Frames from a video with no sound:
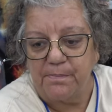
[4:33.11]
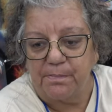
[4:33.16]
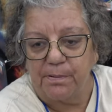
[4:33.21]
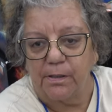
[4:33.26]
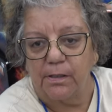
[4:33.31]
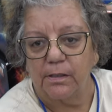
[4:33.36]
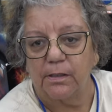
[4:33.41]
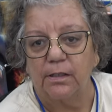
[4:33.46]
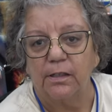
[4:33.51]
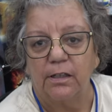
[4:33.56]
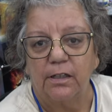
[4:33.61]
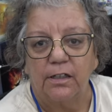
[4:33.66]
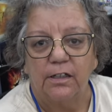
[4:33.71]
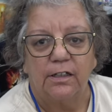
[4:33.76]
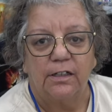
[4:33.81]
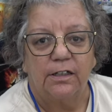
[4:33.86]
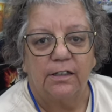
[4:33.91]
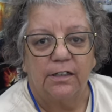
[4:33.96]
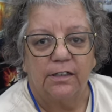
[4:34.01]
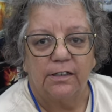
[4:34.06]

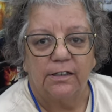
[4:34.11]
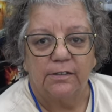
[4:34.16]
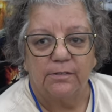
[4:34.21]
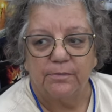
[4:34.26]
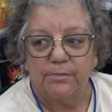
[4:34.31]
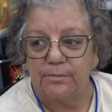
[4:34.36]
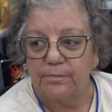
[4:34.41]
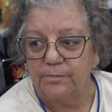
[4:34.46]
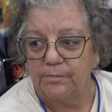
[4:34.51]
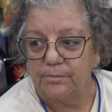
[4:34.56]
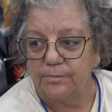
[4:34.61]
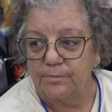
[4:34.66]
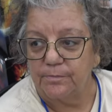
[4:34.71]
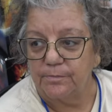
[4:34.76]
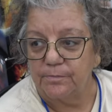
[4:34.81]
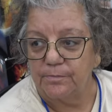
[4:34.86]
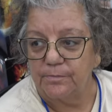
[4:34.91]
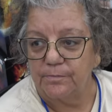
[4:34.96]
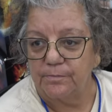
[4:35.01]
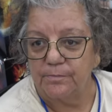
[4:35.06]
Why are you falling
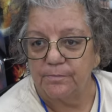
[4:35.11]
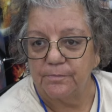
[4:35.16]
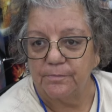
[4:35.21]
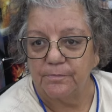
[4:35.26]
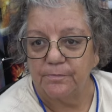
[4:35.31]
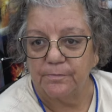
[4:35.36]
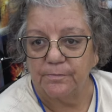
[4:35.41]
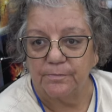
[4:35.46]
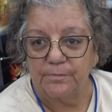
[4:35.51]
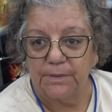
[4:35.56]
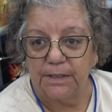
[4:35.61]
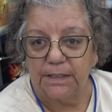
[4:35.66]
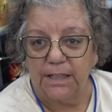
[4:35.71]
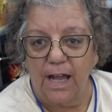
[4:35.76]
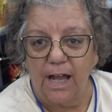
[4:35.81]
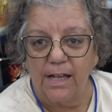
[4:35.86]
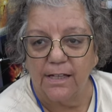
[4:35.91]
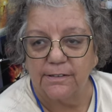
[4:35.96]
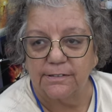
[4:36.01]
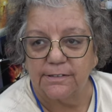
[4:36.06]
asleep?
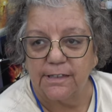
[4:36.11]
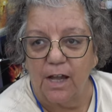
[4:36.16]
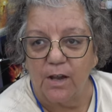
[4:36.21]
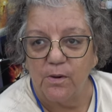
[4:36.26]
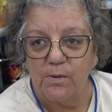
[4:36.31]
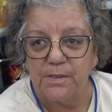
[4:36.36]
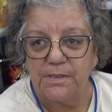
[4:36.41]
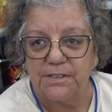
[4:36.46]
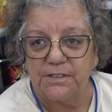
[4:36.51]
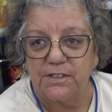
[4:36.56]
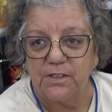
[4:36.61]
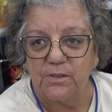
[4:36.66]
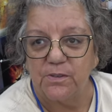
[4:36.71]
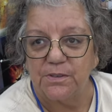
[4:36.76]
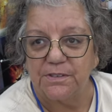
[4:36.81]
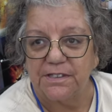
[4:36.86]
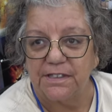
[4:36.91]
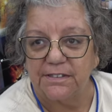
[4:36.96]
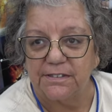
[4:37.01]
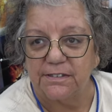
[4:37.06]
Because I always do
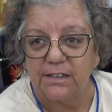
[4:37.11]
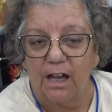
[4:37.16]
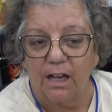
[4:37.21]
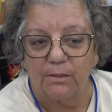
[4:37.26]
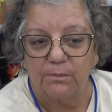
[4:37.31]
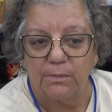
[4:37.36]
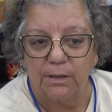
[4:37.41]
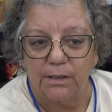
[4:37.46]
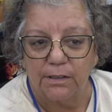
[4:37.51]
it this time.